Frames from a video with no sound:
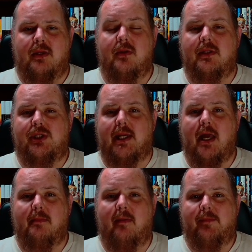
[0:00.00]
You can check
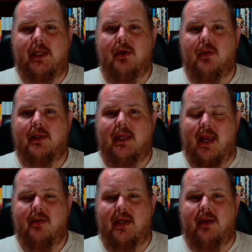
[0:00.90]
out my video on
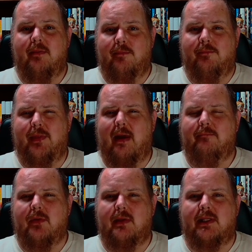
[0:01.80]
Carrie for that
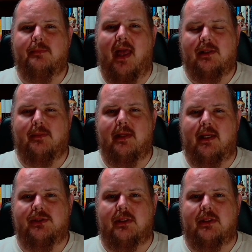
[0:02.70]
full explanation.